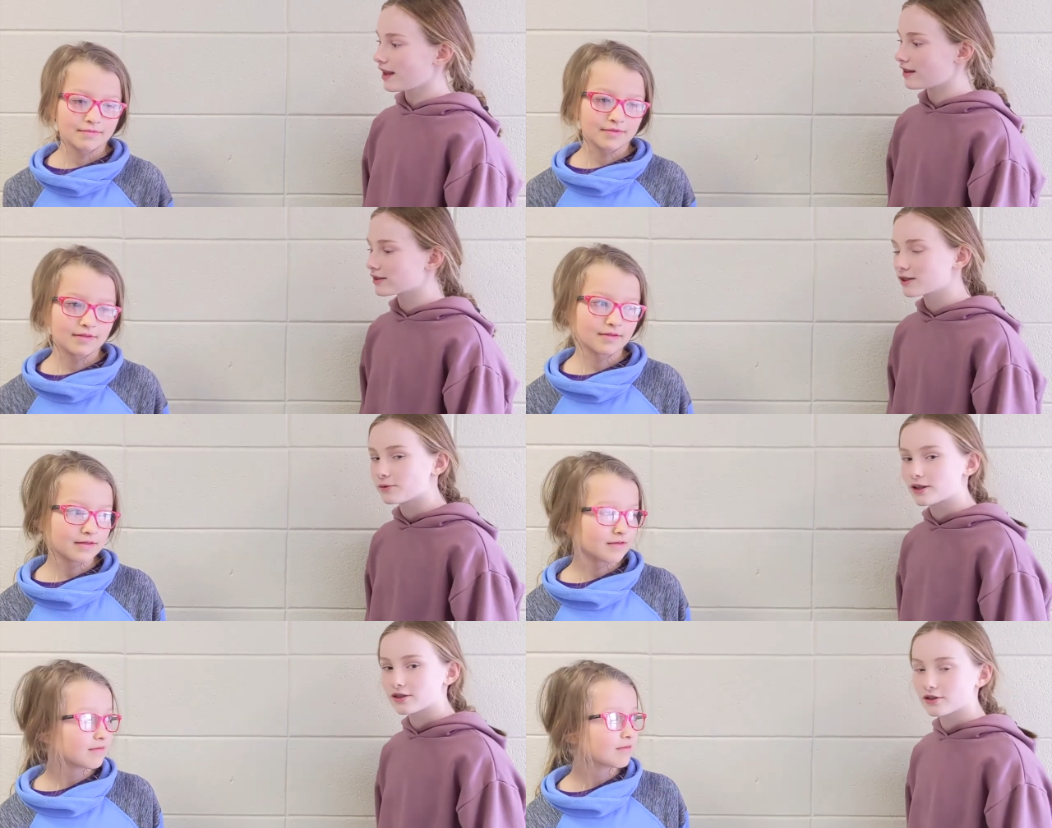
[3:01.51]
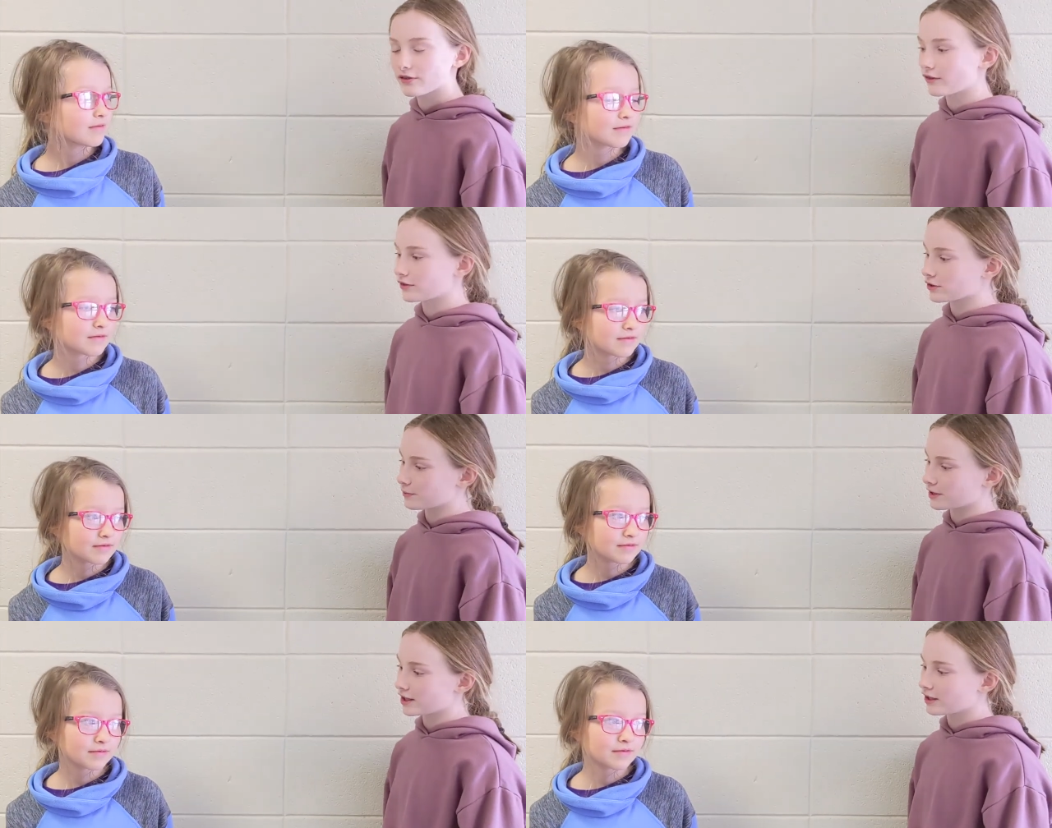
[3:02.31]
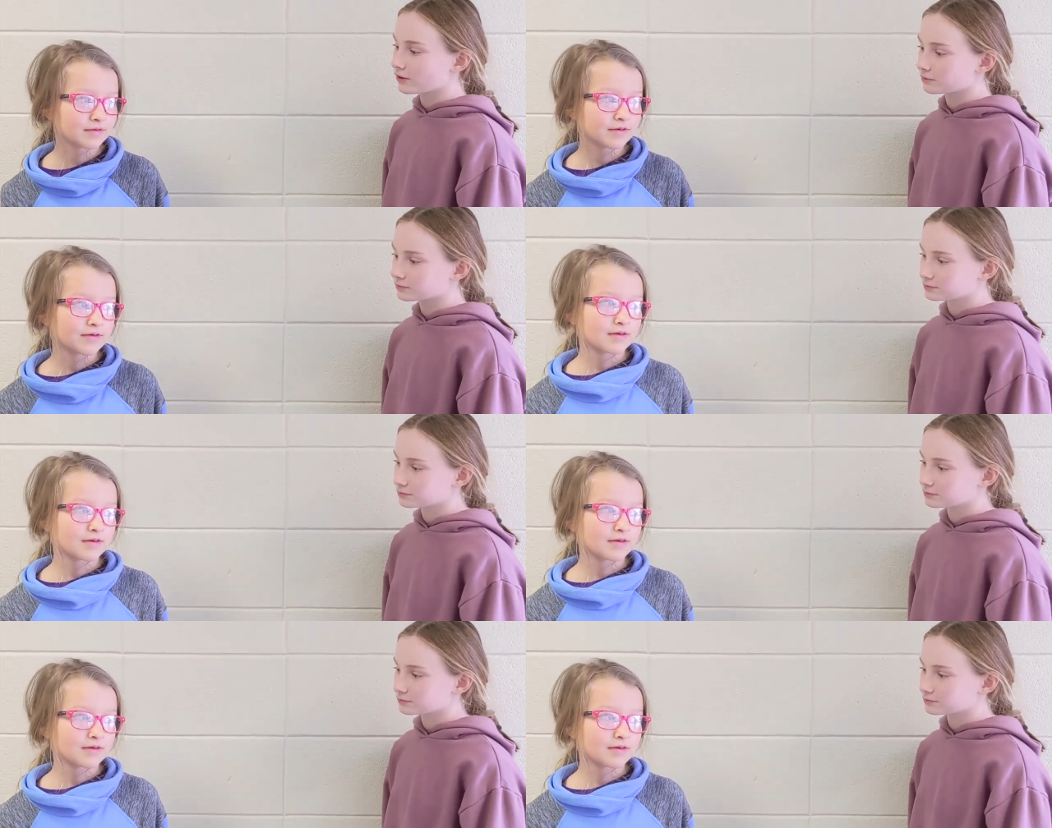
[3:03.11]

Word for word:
Speaker 1: Elsie, what is your favorite superhero?